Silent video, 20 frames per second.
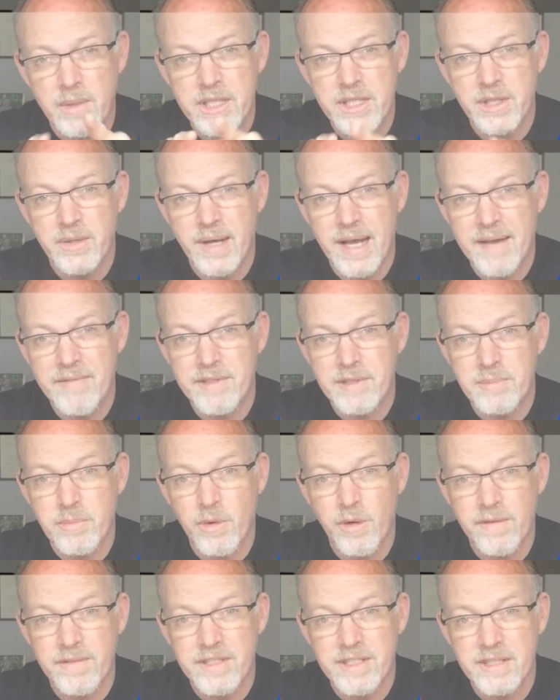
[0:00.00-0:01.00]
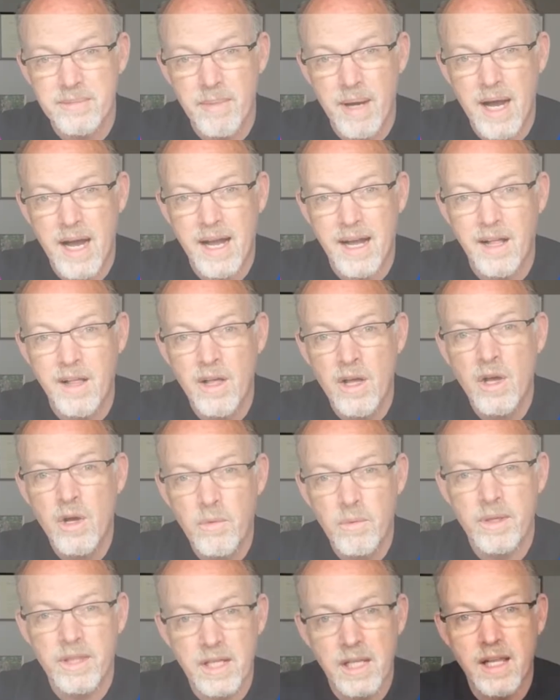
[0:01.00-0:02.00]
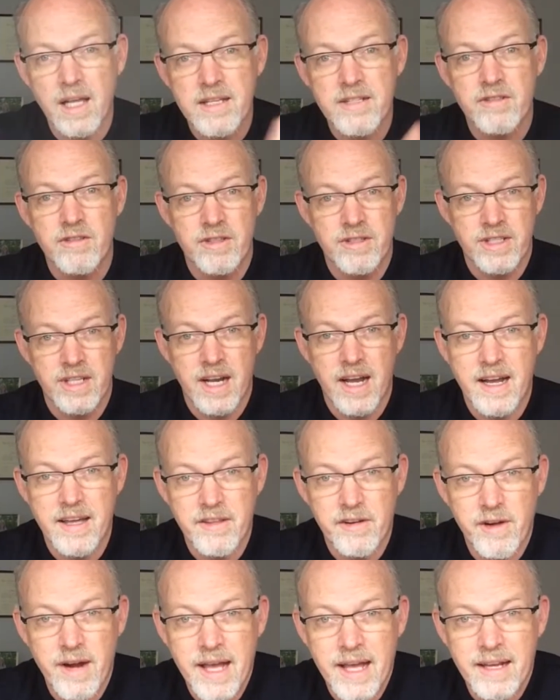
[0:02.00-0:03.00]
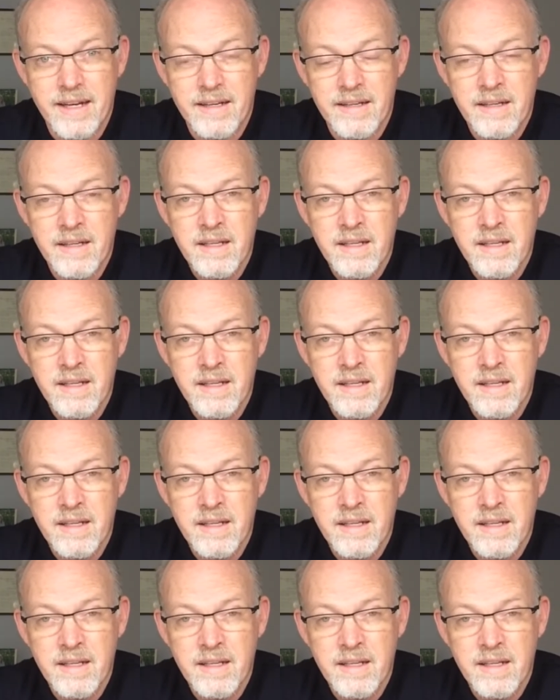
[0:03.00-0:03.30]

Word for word: What you have is more of a smile with clusters at either end.